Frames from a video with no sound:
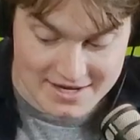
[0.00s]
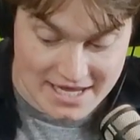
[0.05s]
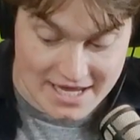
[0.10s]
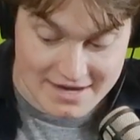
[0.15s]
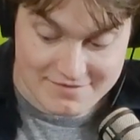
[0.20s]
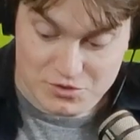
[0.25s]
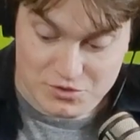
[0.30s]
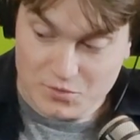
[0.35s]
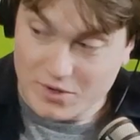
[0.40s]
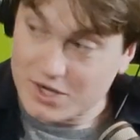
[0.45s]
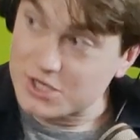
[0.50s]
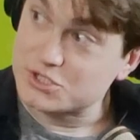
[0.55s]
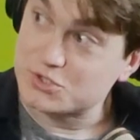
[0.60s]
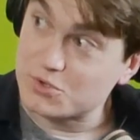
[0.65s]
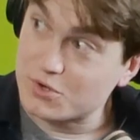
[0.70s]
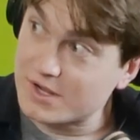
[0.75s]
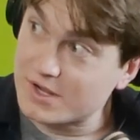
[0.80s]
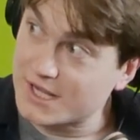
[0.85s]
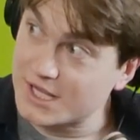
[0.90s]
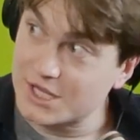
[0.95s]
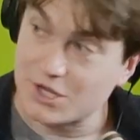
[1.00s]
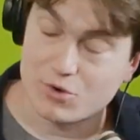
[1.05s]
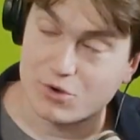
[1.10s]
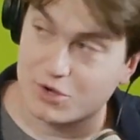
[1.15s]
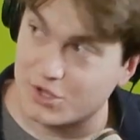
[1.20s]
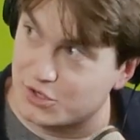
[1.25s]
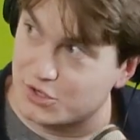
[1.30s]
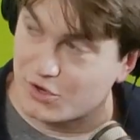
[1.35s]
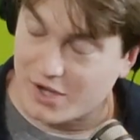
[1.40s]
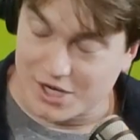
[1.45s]
of everywhere, sort of.
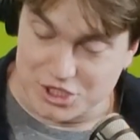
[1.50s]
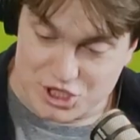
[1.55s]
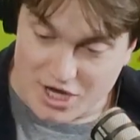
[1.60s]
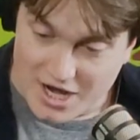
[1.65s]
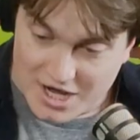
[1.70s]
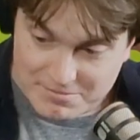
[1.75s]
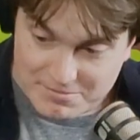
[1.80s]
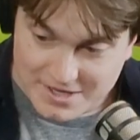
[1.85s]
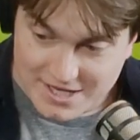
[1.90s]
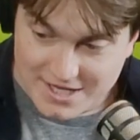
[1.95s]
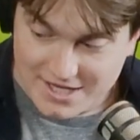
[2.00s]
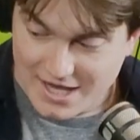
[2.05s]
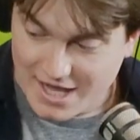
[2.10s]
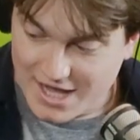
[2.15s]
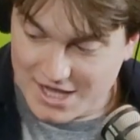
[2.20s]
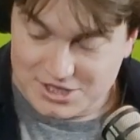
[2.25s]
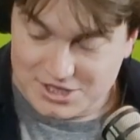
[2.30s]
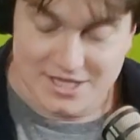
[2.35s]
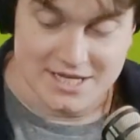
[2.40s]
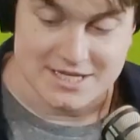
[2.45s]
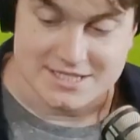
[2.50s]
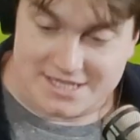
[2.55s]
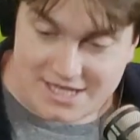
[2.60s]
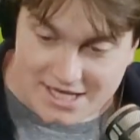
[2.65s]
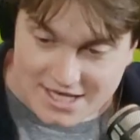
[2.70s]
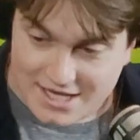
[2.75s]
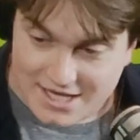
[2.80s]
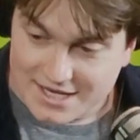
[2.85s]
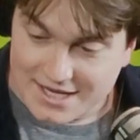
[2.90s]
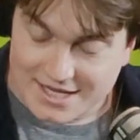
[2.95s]
Or I try to be.
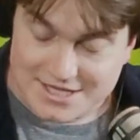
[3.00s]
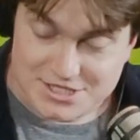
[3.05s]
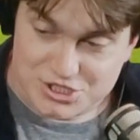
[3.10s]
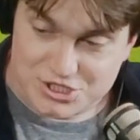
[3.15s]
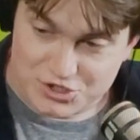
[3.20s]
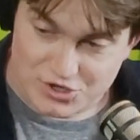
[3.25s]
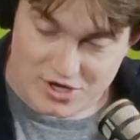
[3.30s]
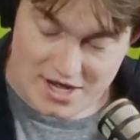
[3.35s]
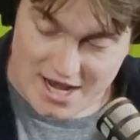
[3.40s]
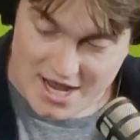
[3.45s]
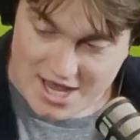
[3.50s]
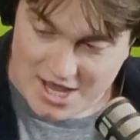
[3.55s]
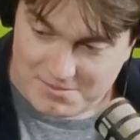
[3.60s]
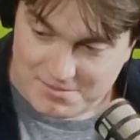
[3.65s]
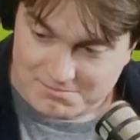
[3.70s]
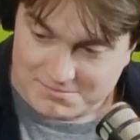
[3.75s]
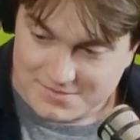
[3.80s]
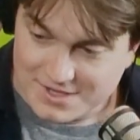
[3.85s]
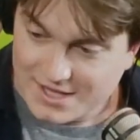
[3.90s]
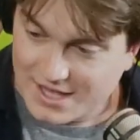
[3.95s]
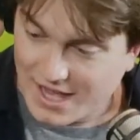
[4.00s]
LinkedIn, Instagram.